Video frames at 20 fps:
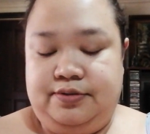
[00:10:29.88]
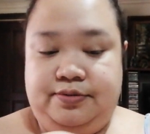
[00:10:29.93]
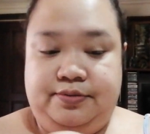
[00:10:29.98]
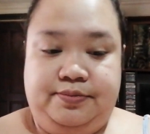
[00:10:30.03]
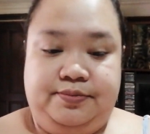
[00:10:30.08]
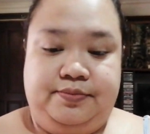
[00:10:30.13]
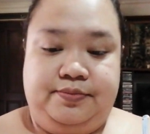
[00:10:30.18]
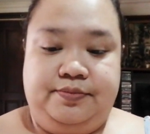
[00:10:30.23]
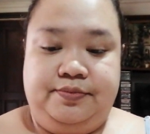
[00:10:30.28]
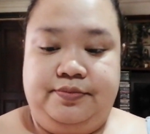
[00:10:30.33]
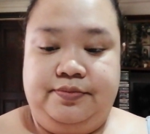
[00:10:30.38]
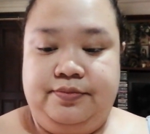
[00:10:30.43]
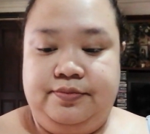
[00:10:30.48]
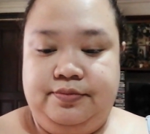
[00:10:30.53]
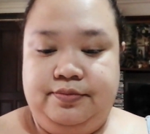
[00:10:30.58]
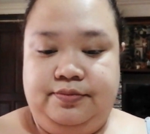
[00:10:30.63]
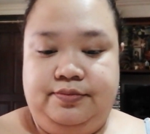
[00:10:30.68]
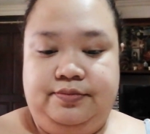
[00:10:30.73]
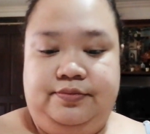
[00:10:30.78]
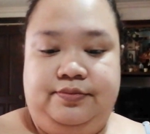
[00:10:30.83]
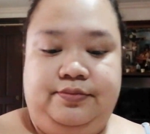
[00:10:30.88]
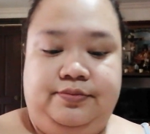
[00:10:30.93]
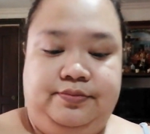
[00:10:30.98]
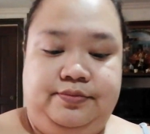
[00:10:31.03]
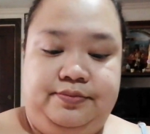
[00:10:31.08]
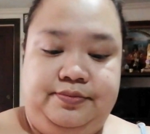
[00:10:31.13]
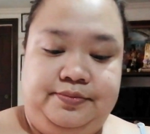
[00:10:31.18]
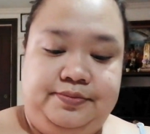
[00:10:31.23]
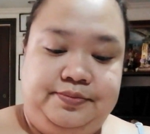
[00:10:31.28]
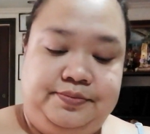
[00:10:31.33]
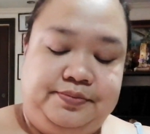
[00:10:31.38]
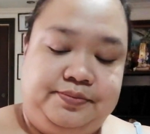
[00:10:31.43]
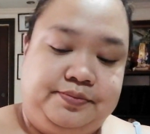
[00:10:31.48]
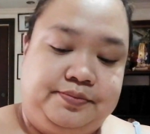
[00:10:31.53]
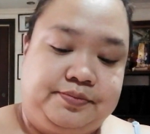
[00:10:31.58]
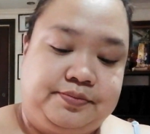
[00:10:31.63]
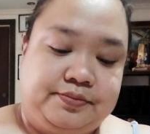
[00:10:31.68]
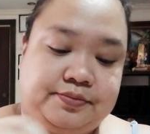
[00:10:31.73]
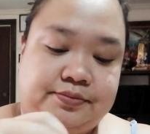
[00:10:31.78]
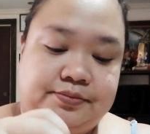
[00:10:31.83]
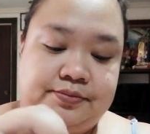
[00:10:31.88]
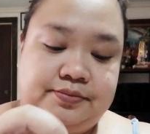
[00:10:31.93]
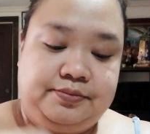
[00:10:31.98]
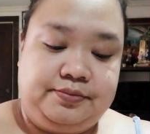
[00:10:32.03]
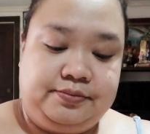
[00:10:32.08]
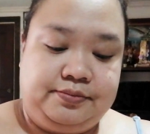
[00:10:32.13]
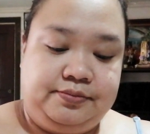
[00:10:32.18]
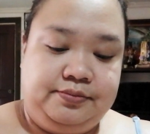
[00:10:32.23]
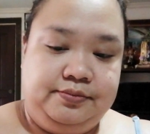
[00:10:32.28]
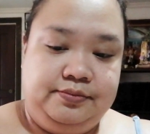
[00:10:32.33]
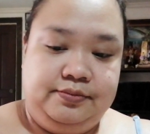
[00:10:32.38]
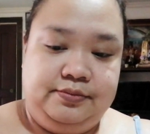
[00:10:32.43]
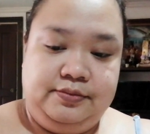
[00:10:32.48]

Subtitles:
Nobody speaks.